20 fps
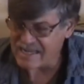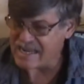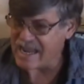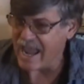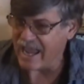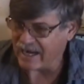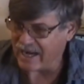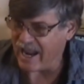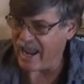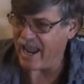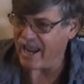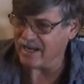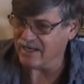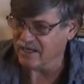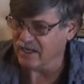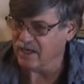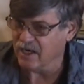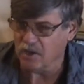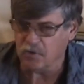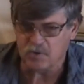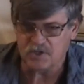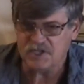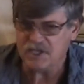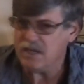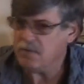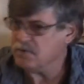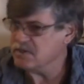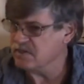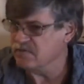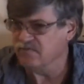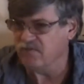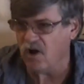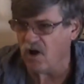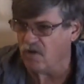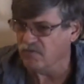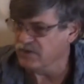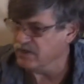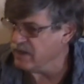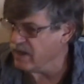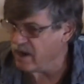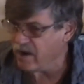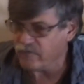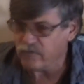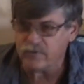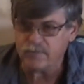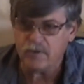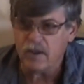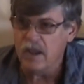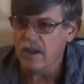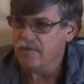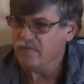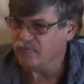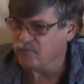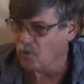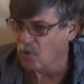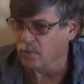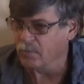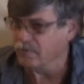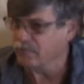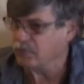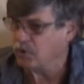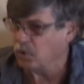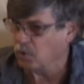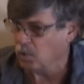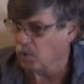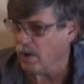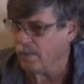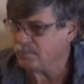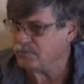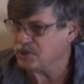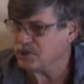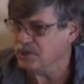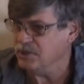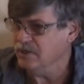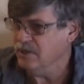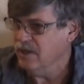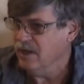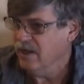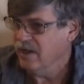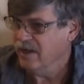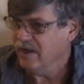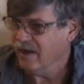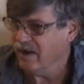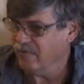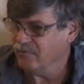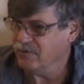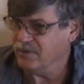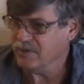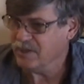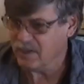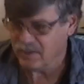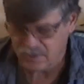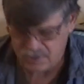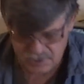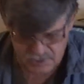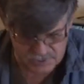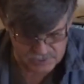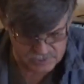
had a hand in it. In other words, he was involved in every form of corruption, everything. This is